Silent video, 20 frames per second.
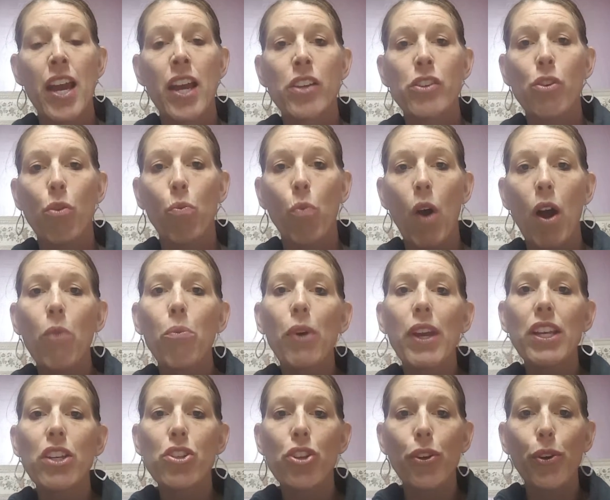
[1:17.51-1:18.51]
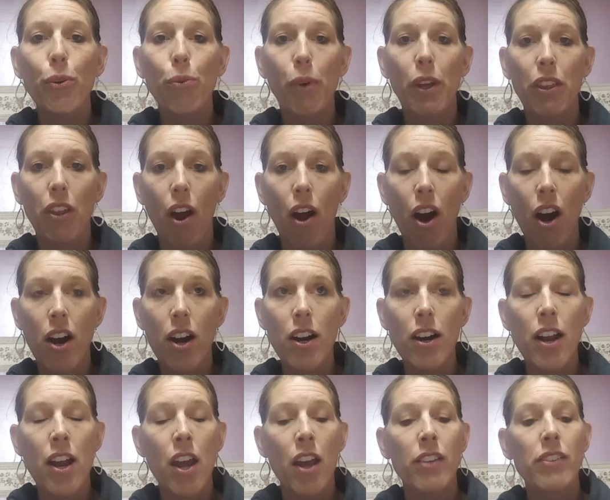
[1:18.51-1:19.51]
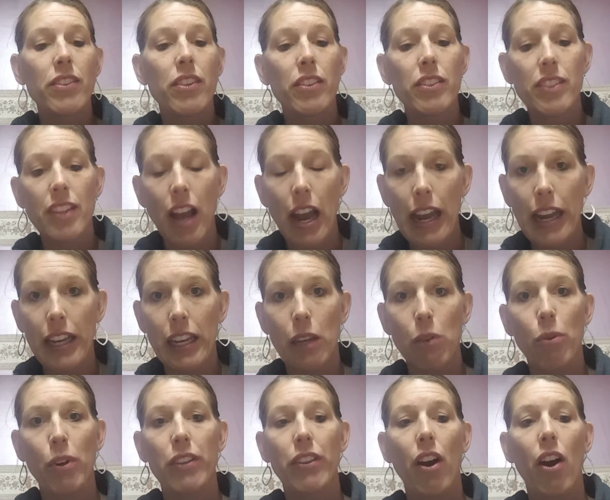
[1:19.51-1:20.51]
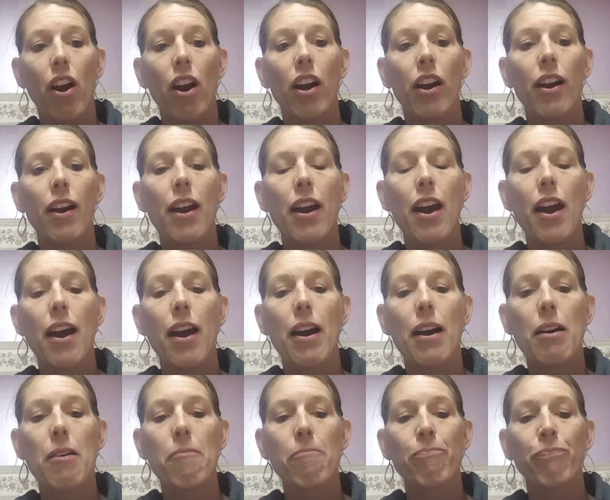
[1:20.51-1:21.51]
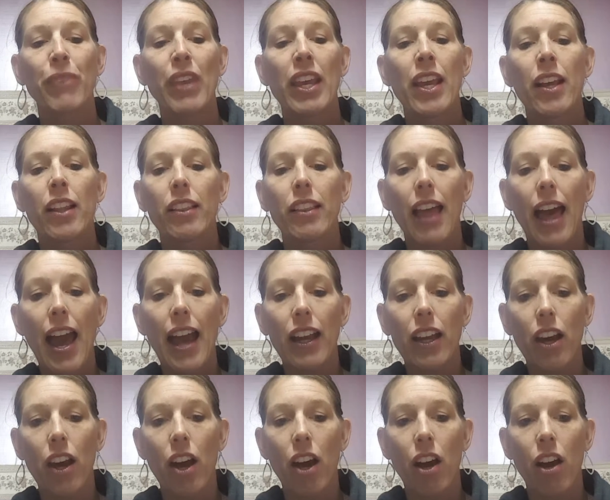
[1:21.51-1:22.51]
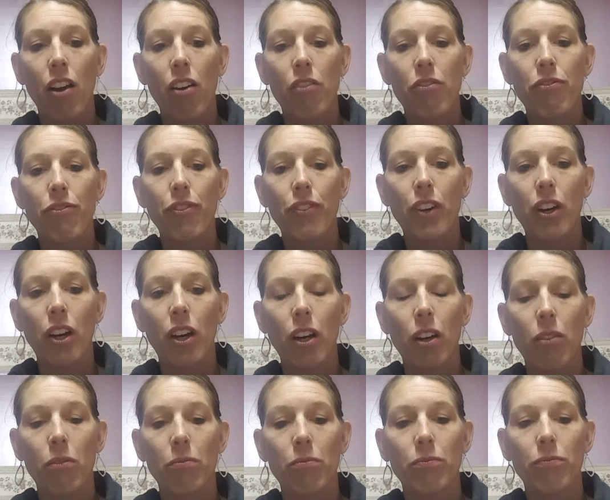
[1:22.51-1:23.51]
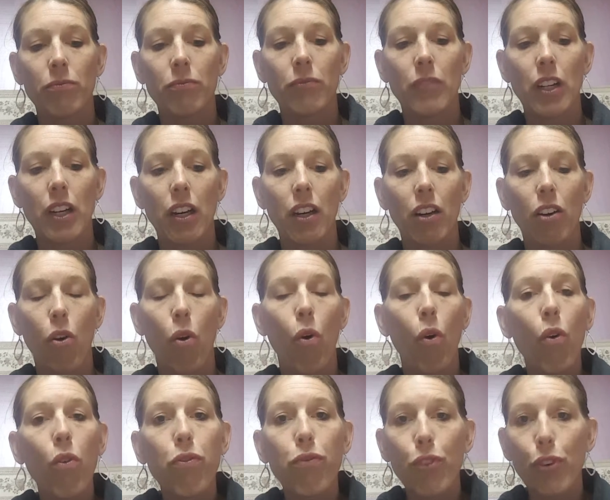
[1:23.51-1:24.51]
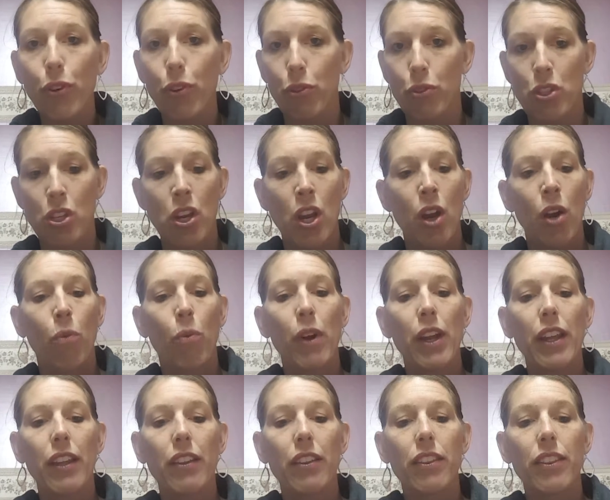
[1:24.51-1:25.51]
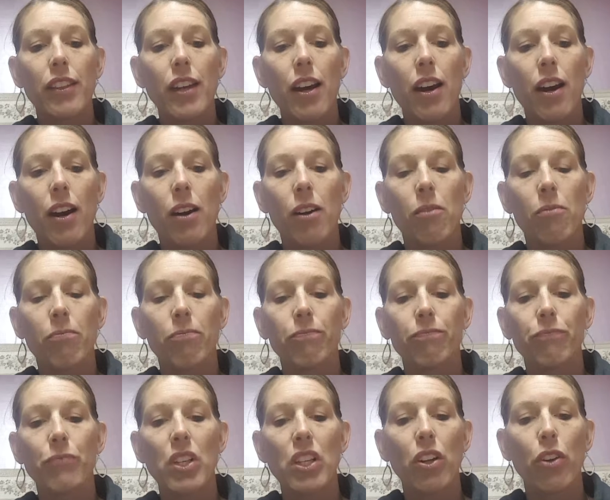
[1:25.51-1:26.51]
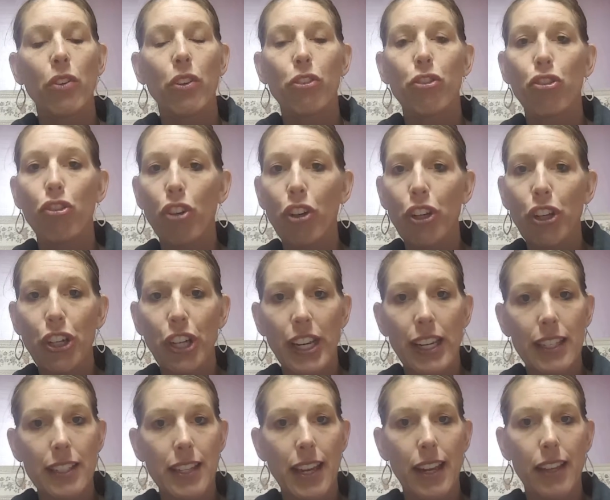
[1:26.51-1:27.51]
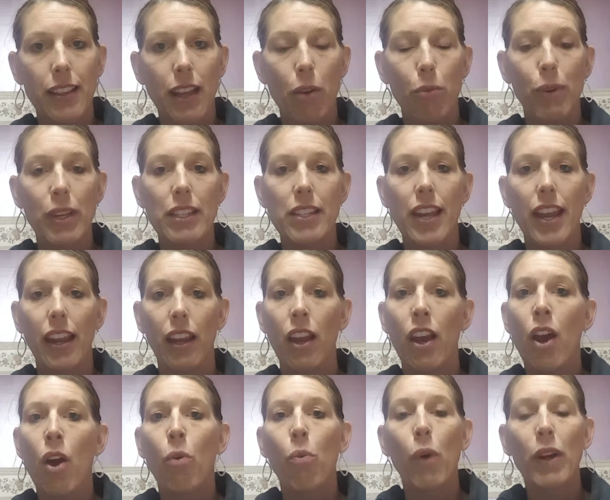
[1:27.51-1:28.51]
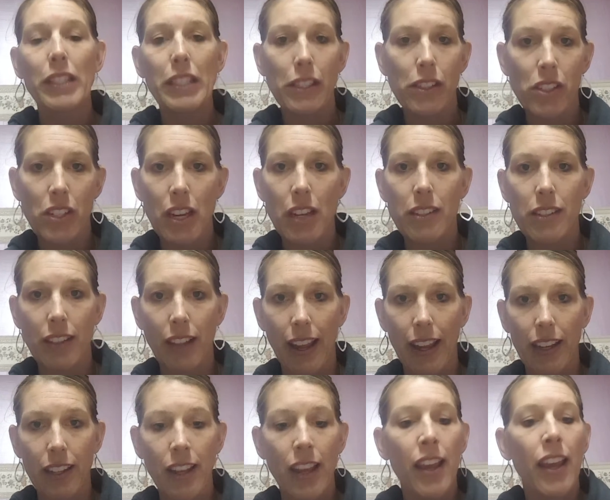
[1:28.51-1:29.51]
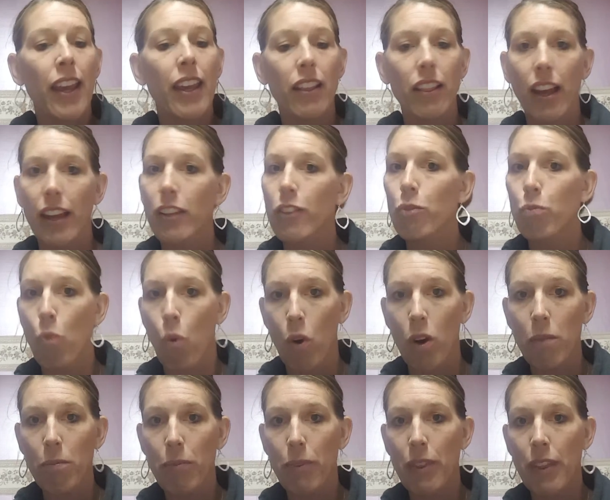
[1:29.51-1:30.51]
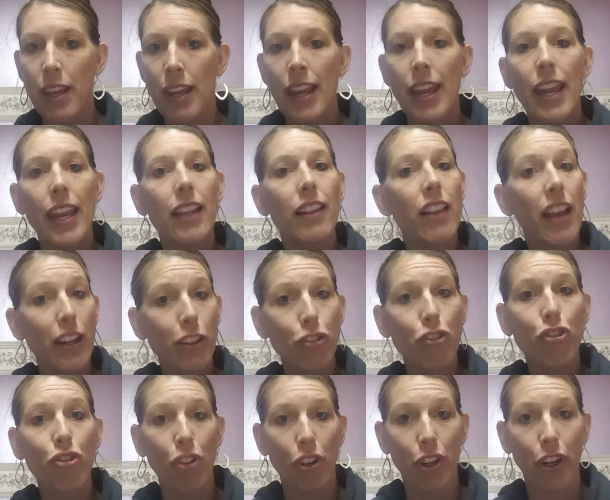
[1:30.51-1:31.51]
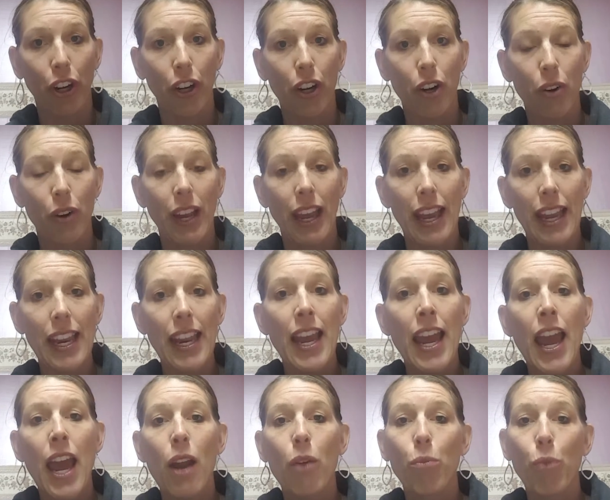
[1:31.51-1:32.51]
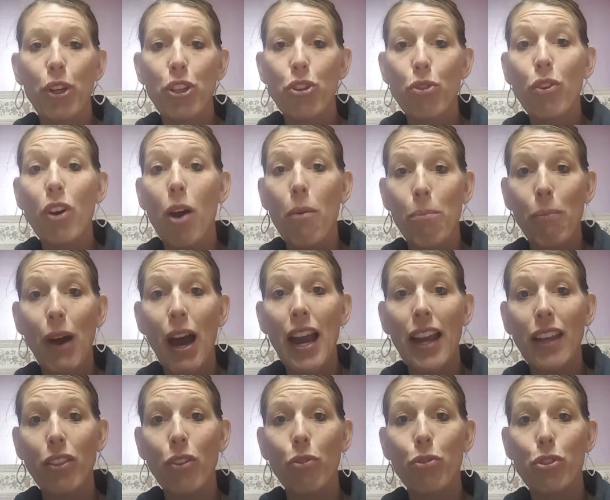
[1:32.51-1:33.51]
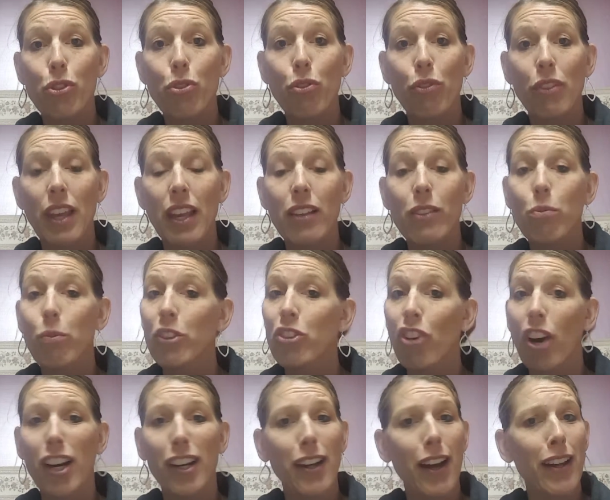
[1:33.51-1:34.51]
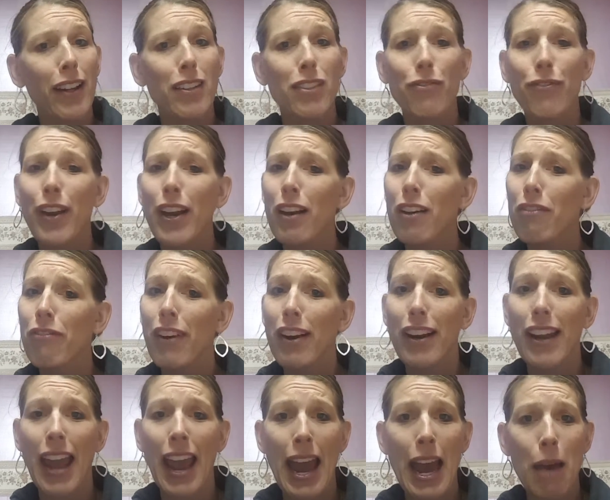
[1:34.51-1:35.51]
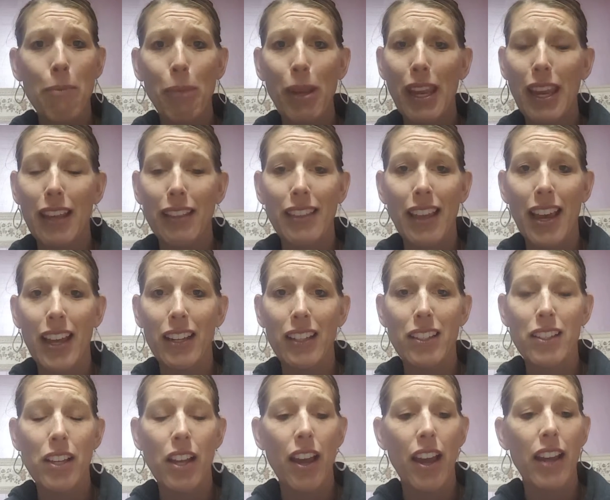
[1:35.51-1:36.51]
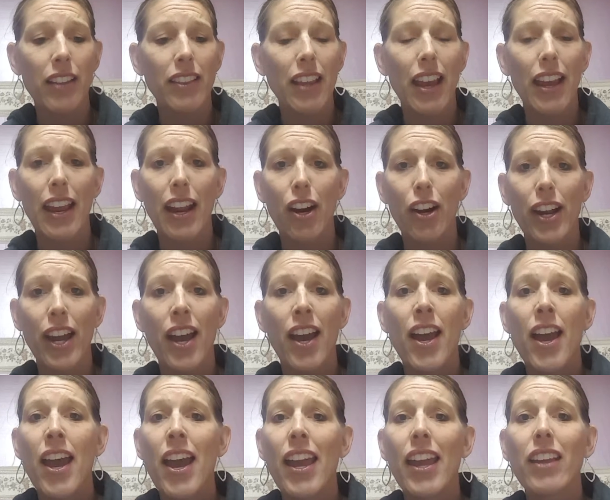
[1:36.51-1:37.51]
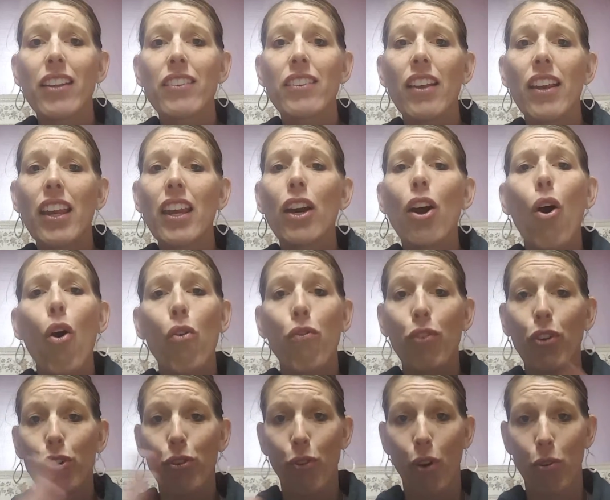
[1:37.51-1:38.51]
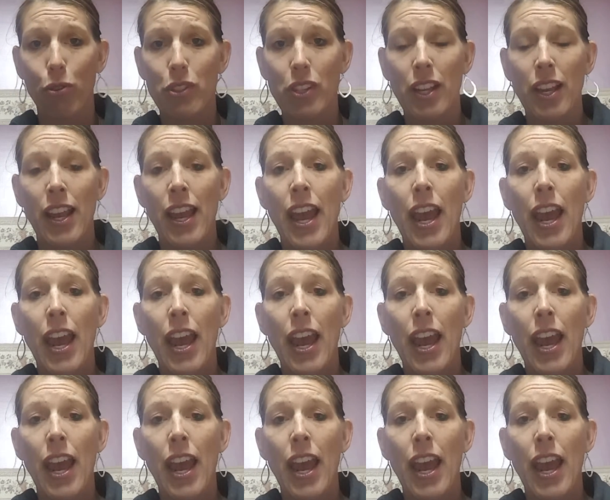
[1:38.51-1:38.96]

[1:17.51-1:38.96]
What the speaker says: So what we do with our society, with our lack of whole foods, with you know, the sugar intake that we take, what does yeast like? It likes warmth. It likes sugar, okay? And when you combine those two things, which our gut is very, very happy at that area, is it overgrows.